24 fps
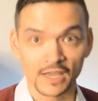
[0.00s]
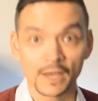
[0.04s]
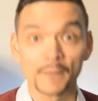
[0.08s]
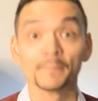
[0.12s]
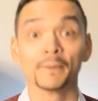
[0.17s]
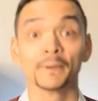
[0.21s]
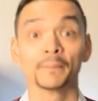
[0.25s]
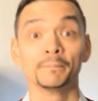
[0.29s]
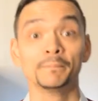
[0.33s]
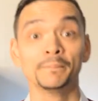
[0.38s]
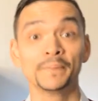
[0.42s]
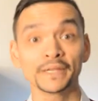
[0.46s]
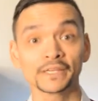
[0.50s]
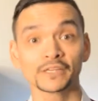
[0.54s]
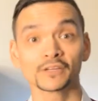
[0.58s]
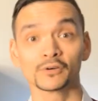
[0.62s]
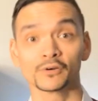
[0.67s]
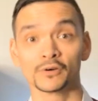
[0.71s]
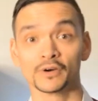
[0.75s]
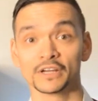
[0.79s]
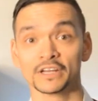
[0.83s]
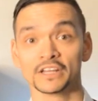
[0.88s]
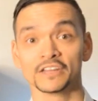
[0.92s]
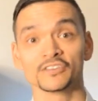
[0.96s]
But
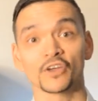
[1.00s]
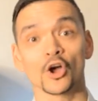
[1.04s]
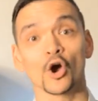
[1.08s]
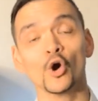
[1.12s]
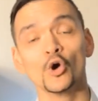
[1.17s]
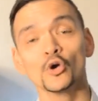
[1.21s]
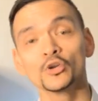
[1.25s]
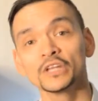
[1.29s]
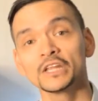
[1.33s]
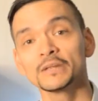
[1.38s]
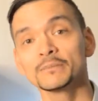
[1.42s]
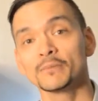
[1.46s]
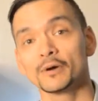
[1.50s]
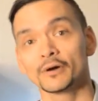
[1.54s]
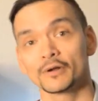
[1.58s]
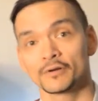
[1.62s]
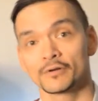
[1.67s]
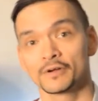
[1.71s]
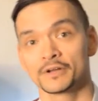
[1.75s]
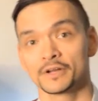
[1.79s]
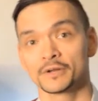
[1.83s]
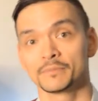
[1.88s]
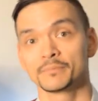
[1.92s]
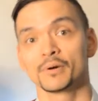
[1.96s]
Bitcoin is only
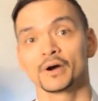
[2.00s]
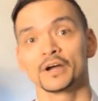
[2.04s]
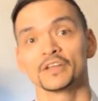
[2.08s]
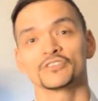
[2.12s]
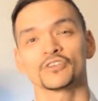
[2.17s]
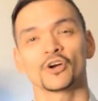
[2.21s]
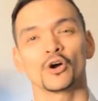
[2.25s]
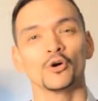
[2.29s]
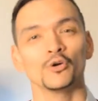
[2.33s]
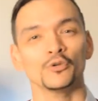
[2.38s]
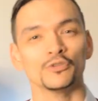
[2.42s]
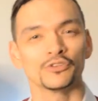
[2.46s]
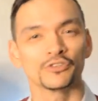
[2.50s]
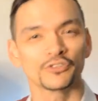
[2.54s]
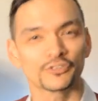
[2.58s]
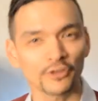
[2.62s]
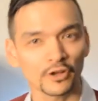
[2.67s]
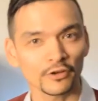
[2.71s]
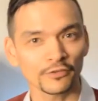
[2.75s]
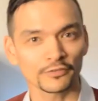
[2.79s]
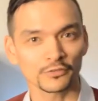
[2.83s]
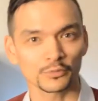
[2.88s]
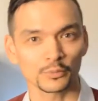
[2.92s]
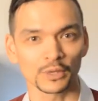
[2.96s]
moderated by its own
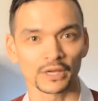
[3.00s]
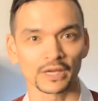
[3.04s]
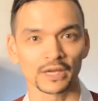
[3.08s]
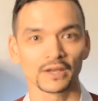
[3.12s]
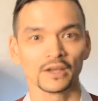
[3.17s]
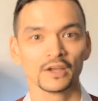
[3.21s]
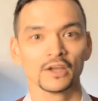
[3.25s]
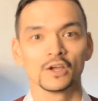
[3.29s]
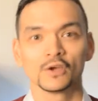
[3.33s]
software,